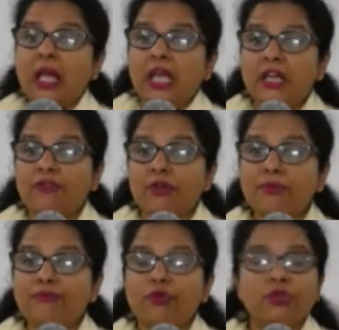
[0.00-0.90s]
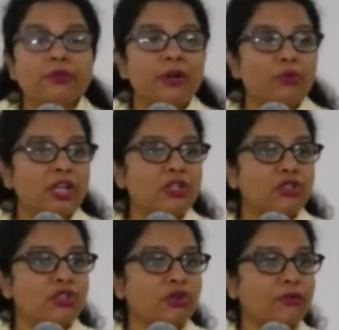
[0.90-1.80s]
even before the
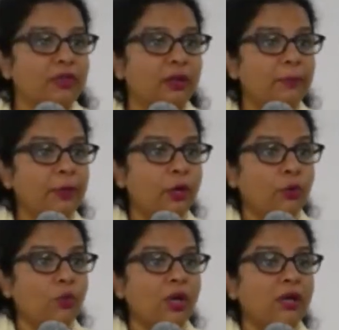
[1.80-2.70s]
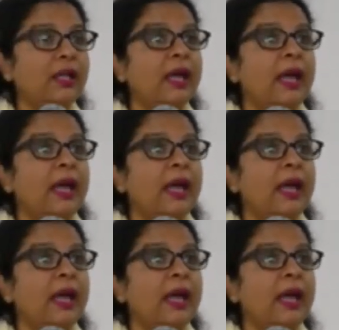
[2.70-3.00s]
foundations of the world.